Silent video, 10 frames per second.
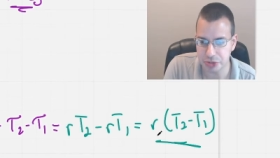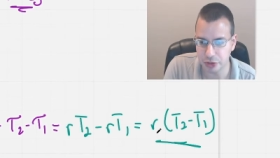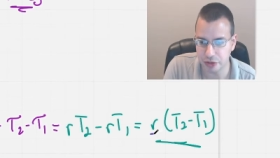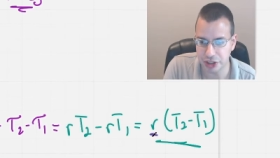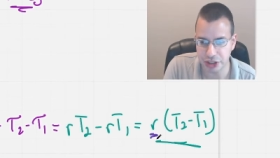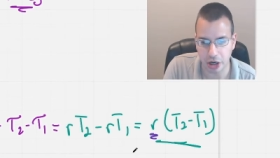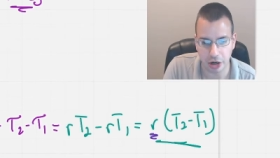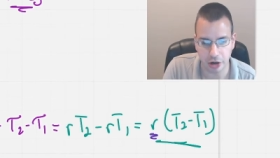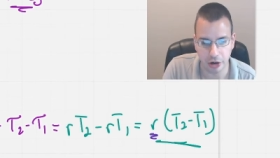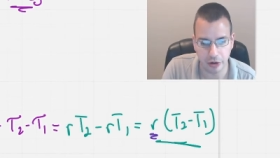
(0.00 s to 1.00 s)
moved this
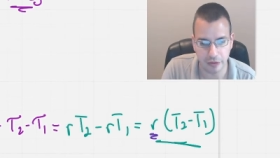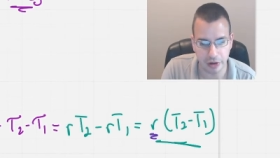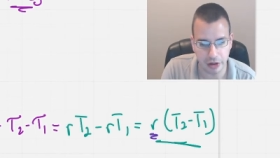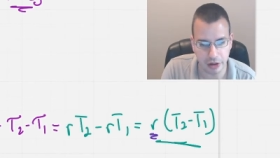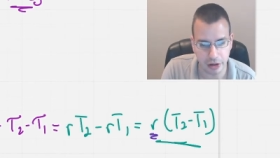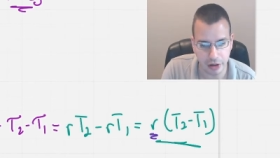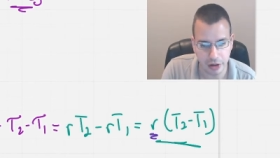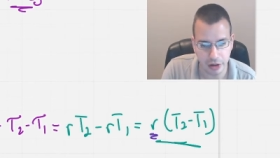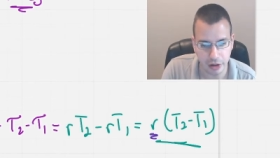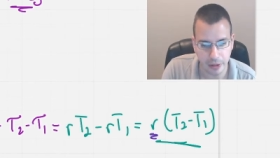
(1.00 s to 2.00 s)
r over.
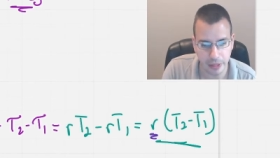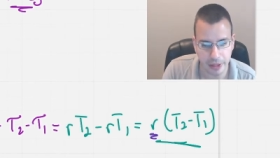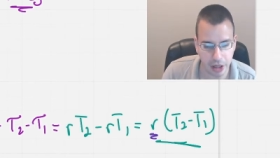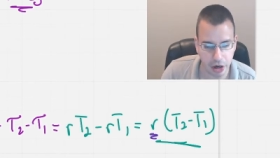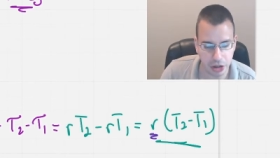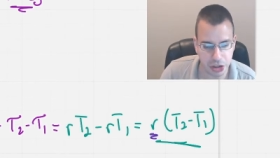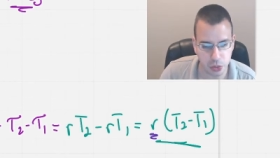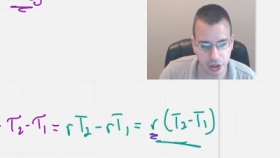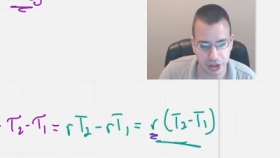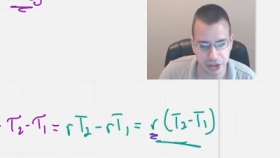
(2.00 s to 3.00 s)
The r
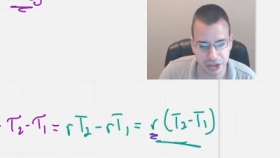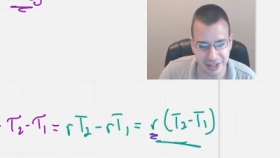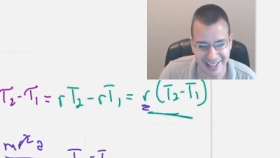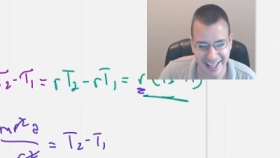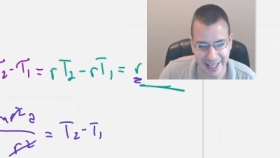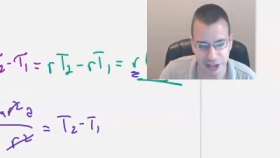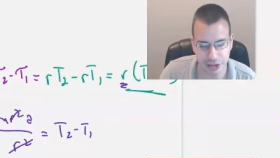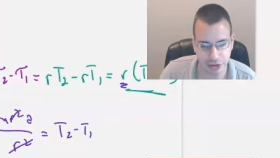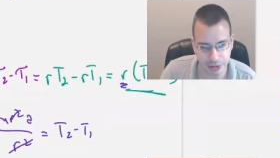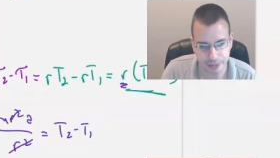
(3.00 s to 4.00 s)
squareds
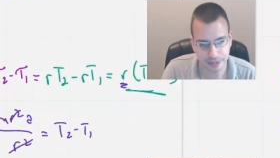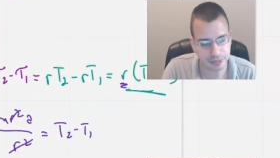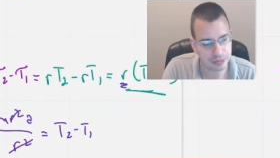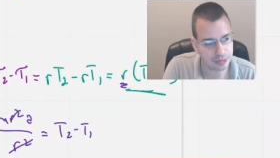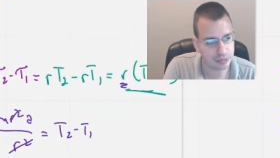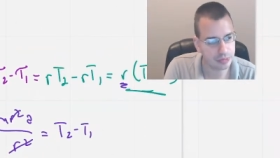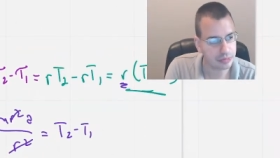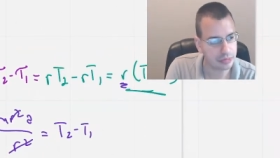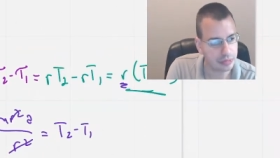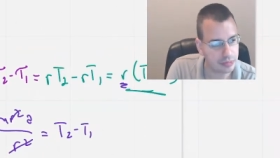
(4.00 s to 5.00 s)
cancel,
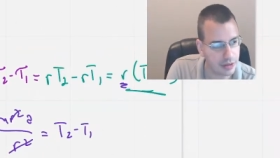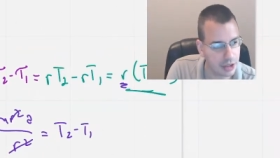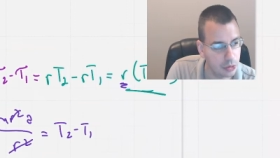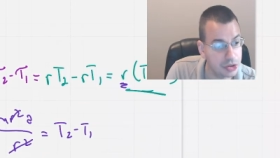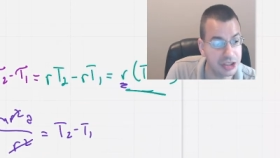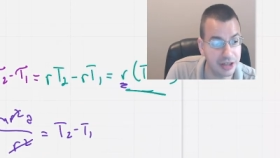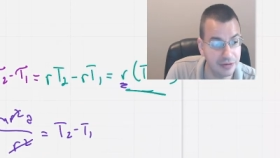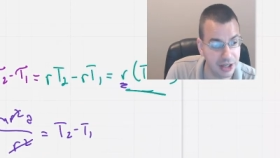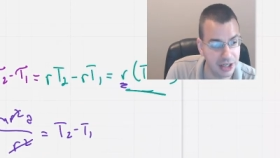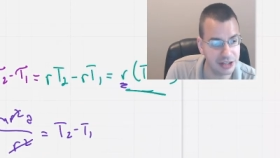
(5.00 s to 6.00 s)
which is
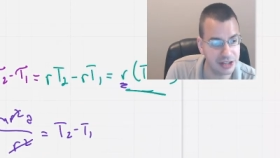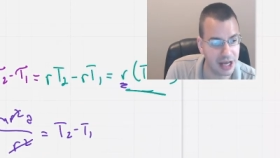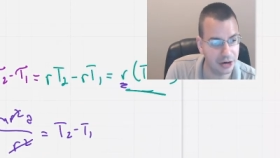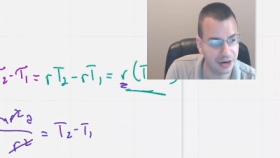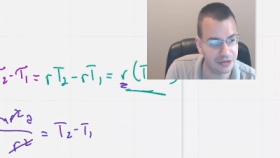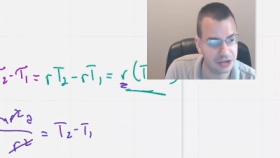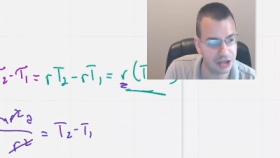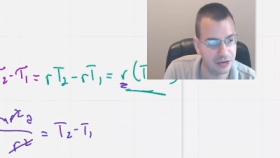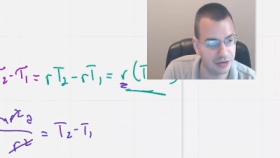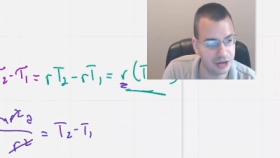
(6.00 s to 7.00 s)
convenient because now I don't have to
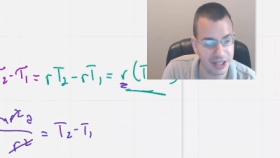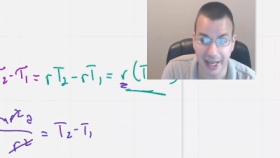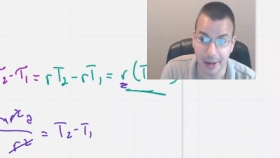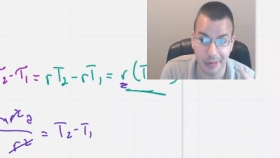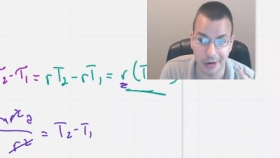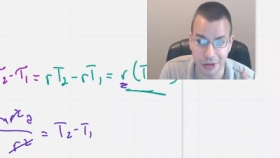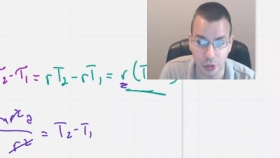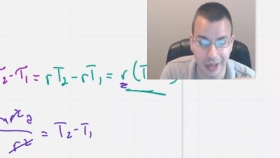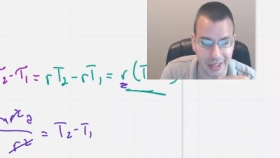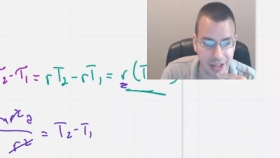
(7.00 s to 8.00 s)
convert diameter to
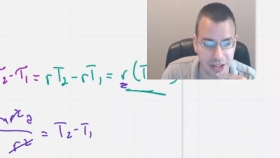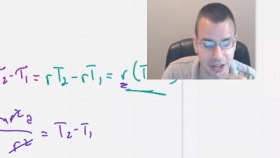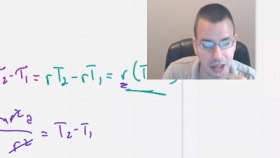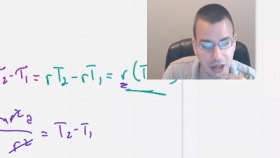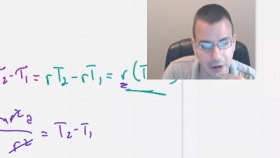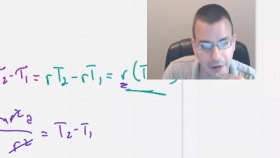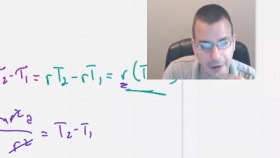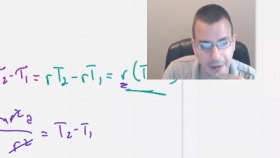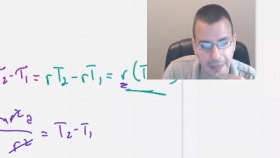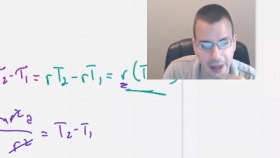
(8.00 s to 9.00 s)
radius.
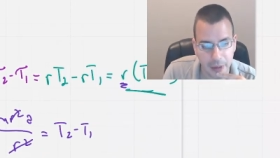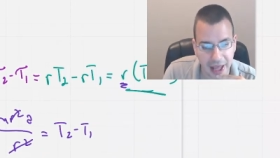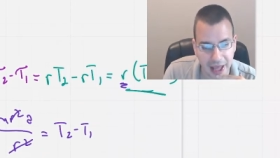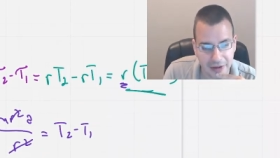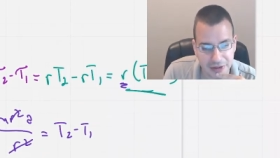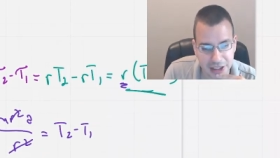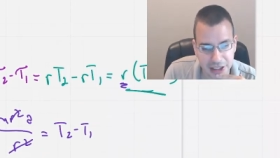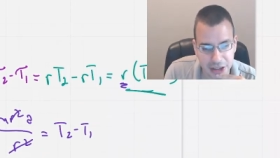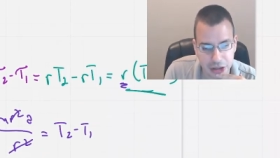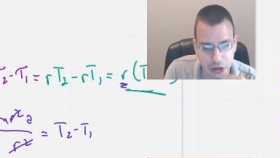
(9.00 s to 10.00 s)
And we have
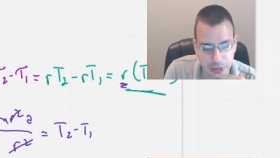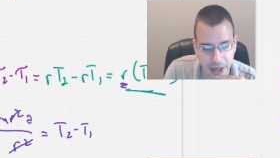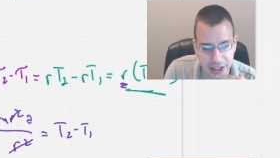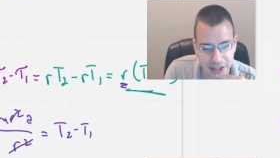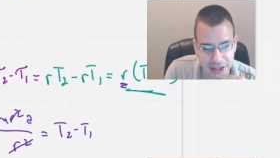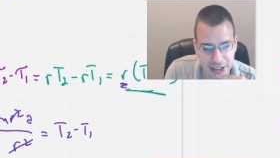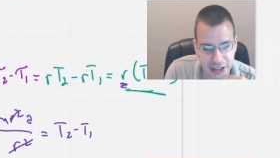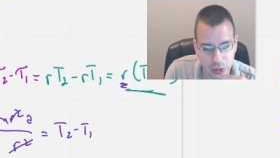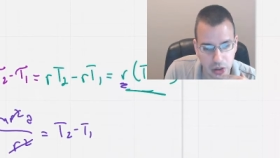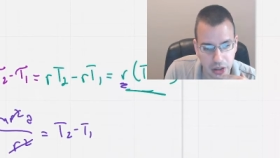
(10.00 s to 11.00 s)
t2 minus
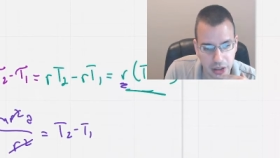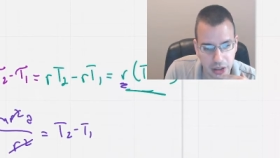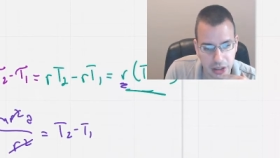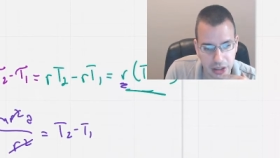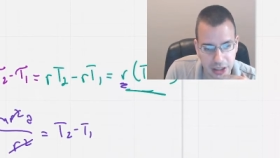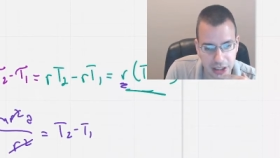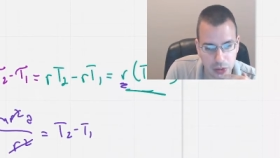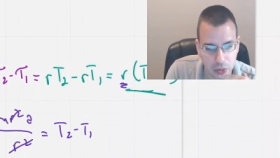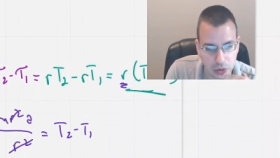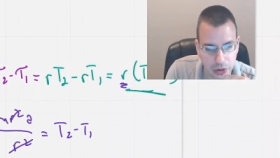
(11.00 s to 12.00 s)
t1
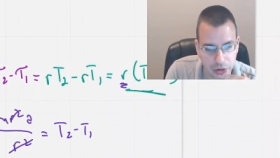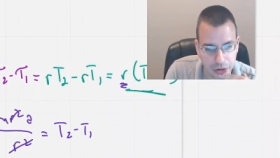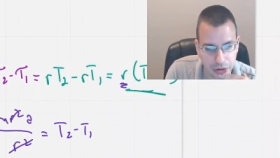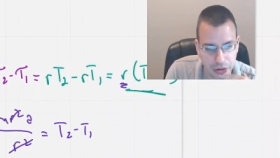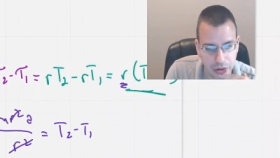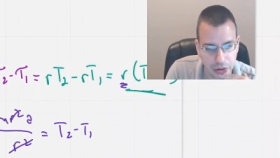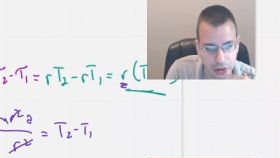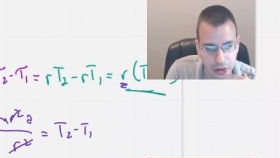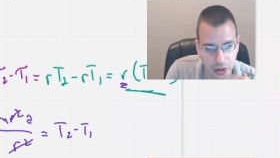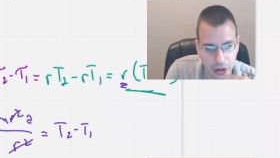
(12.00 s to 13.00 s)
equals
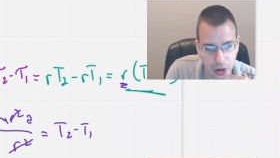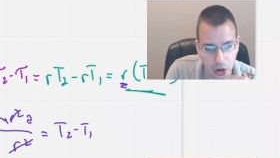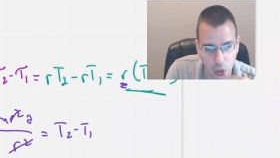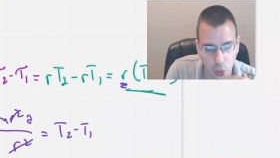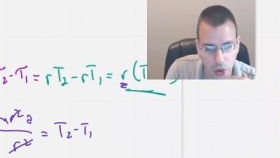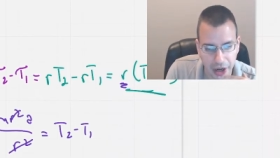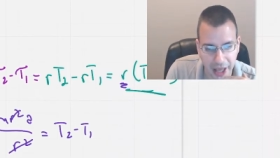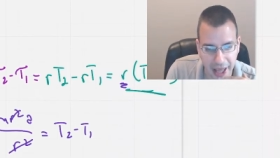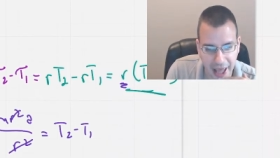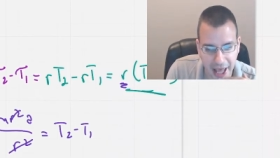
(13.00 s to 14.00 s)
1
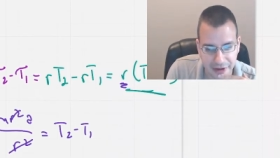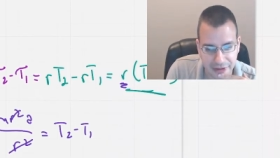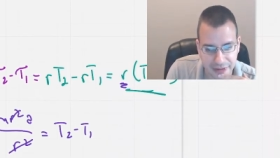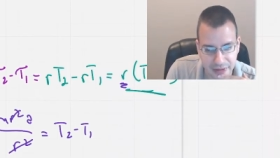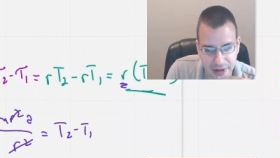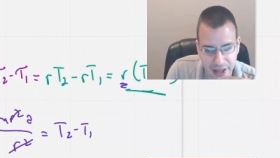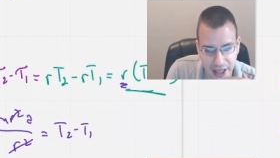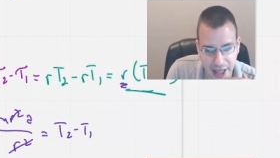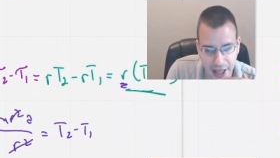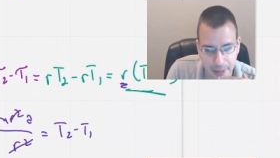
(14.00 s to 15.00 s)
half
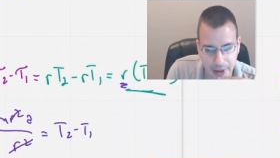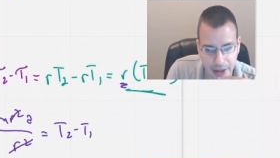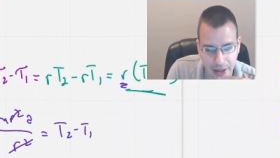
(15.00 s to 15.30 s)
m